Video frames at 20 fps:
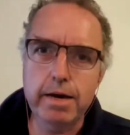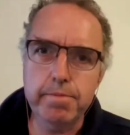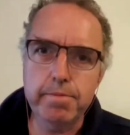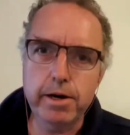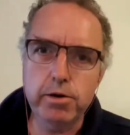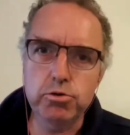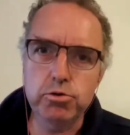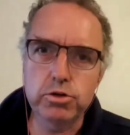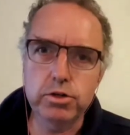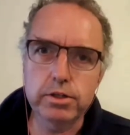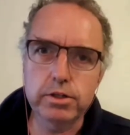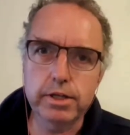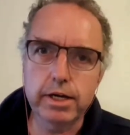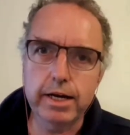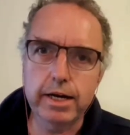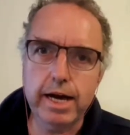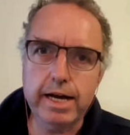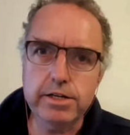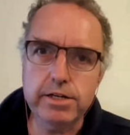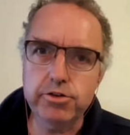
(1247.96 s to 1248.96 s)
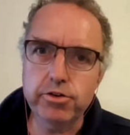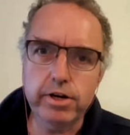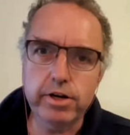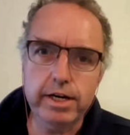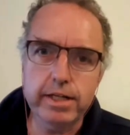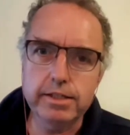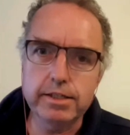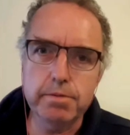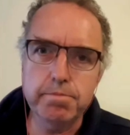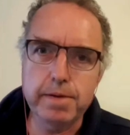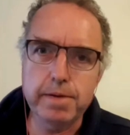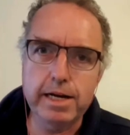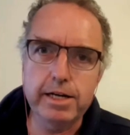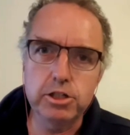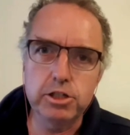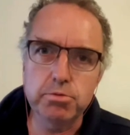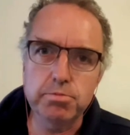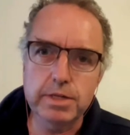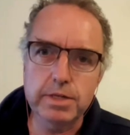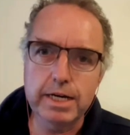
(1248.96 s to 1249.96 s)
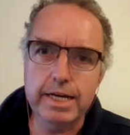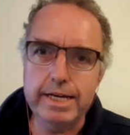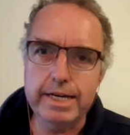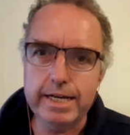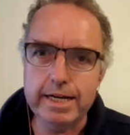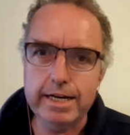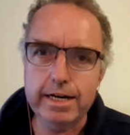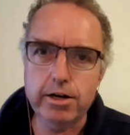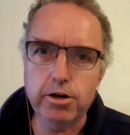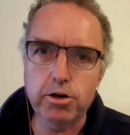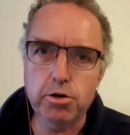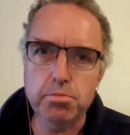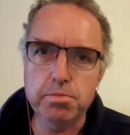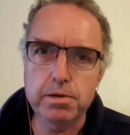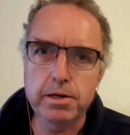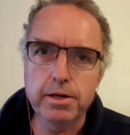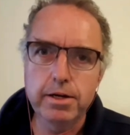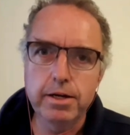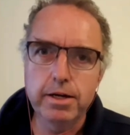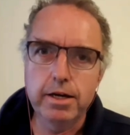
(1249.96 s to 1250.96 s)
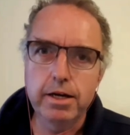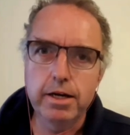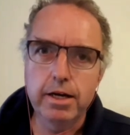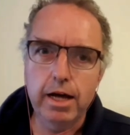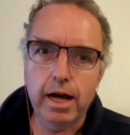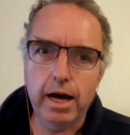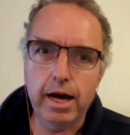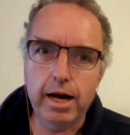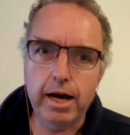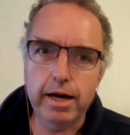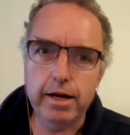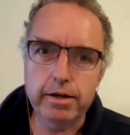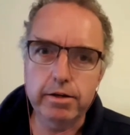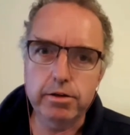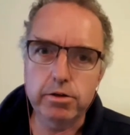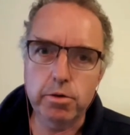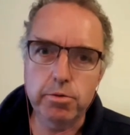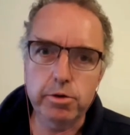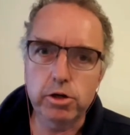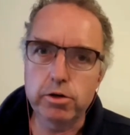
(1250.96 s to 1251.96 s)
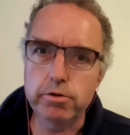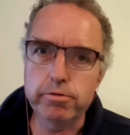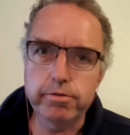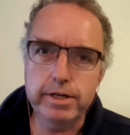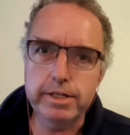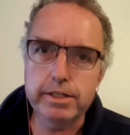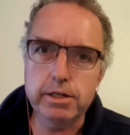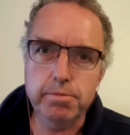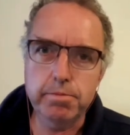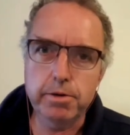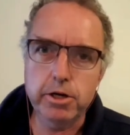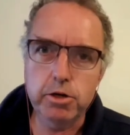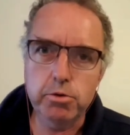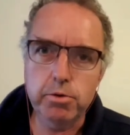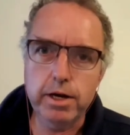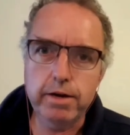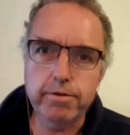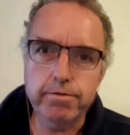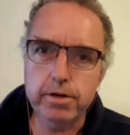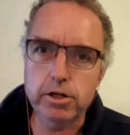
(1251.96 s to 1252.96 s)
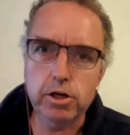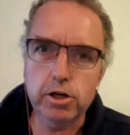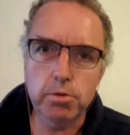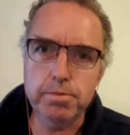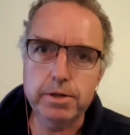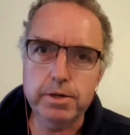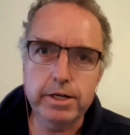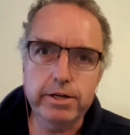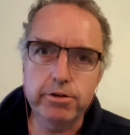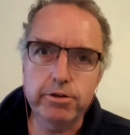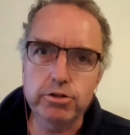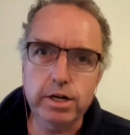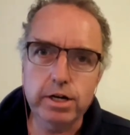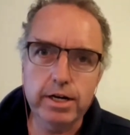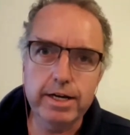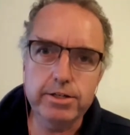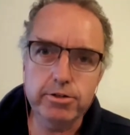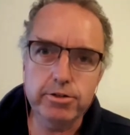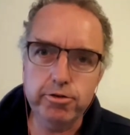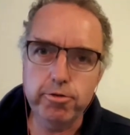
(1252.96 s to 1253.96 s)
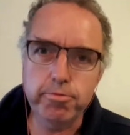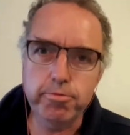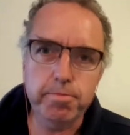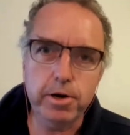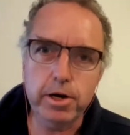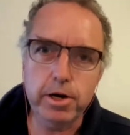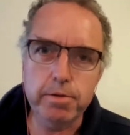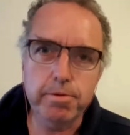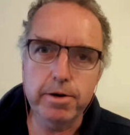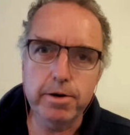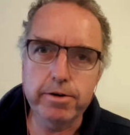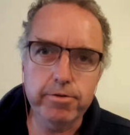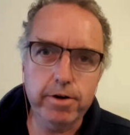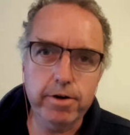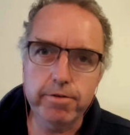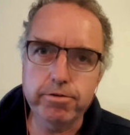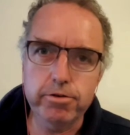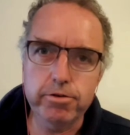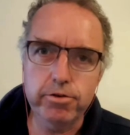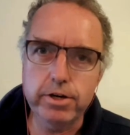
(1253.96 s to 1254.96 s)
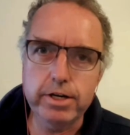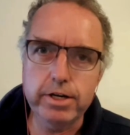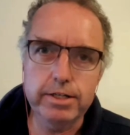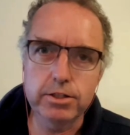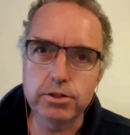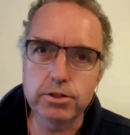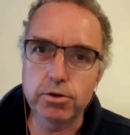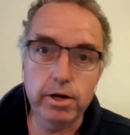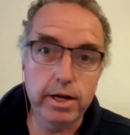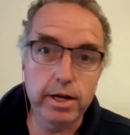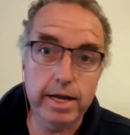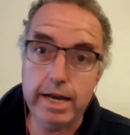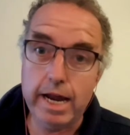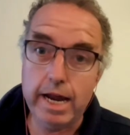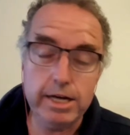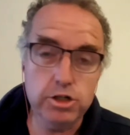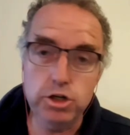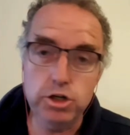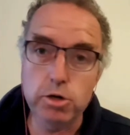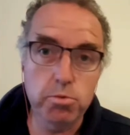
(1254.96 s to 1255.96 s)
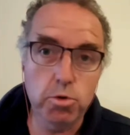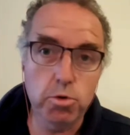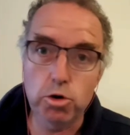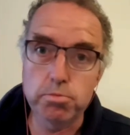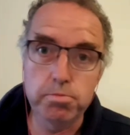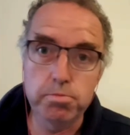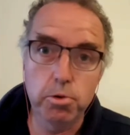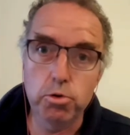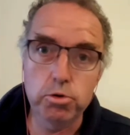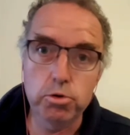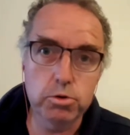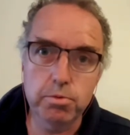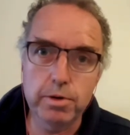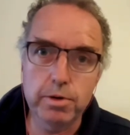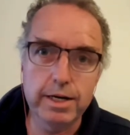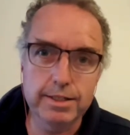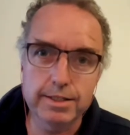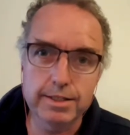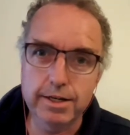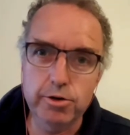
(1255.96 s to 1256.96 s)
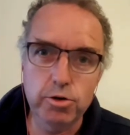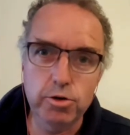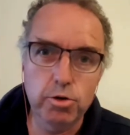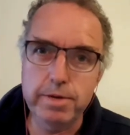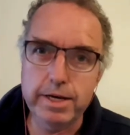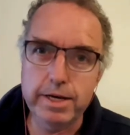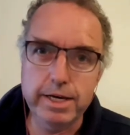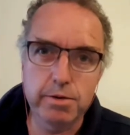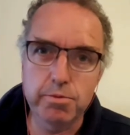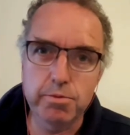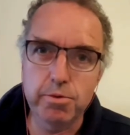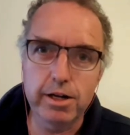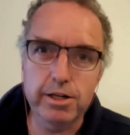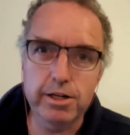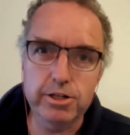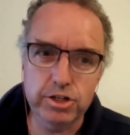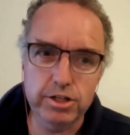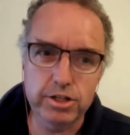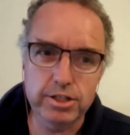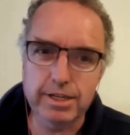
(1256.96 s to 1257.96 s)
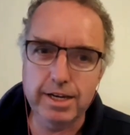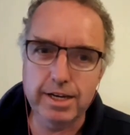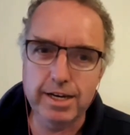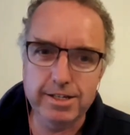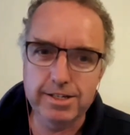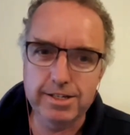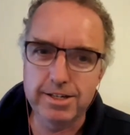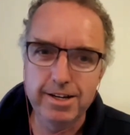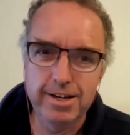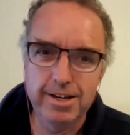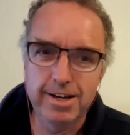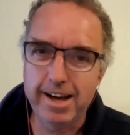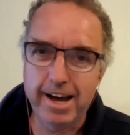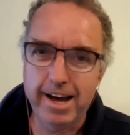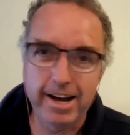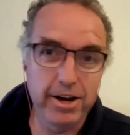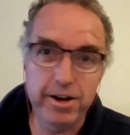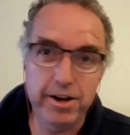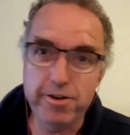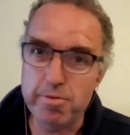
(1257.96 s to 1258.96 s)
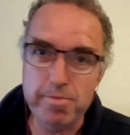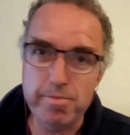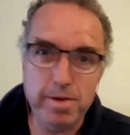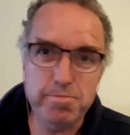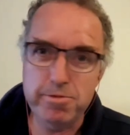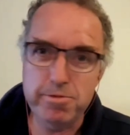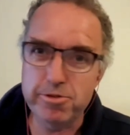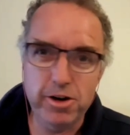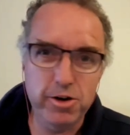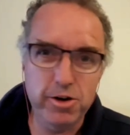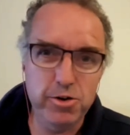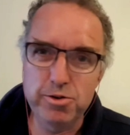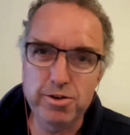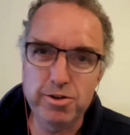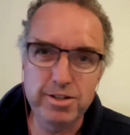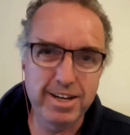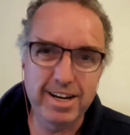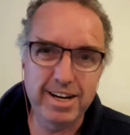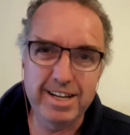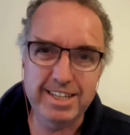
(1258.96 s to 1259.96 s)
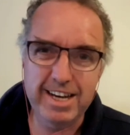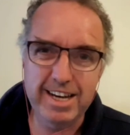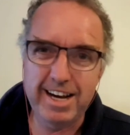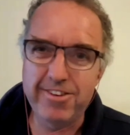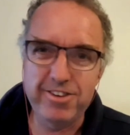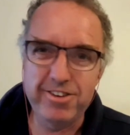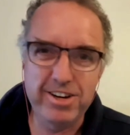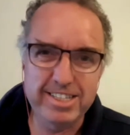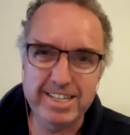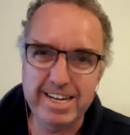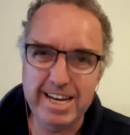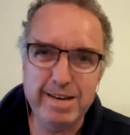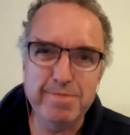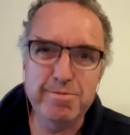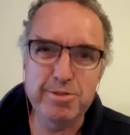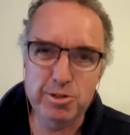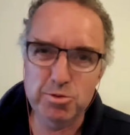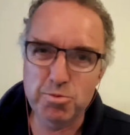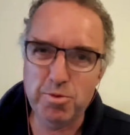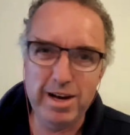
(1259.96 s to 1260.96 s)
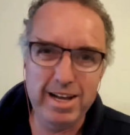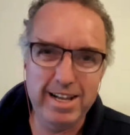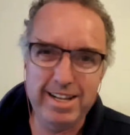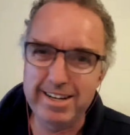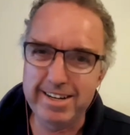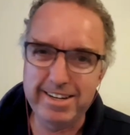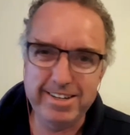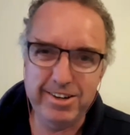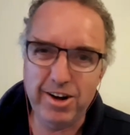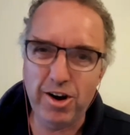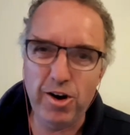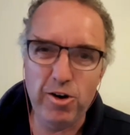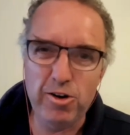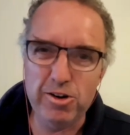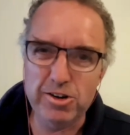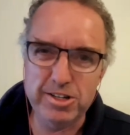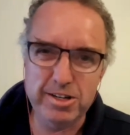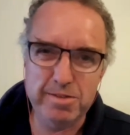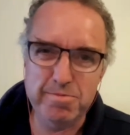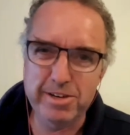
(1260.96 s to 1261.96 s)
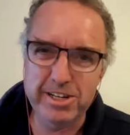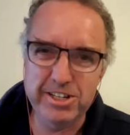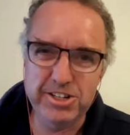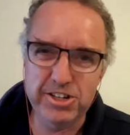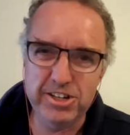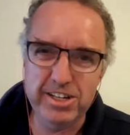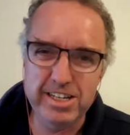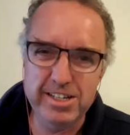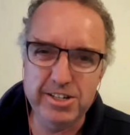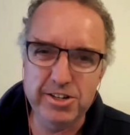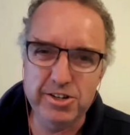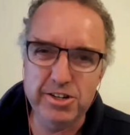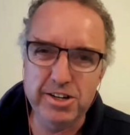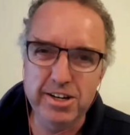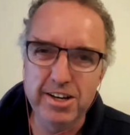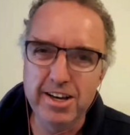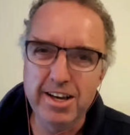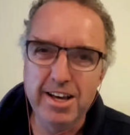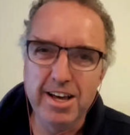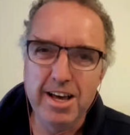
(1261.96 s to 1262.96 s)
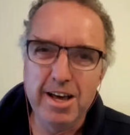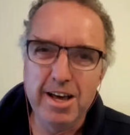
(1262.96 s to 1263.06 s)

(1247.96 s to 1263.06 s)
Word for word: came out that Anderlecht, the Belgium's leading club, they were convicted by UEFA a couple of years later of bribing referees. So it actually worked both ways. I know Mickey Walsh had said, and I remember Raoul Nazaré's name as well. It haunted my childhood.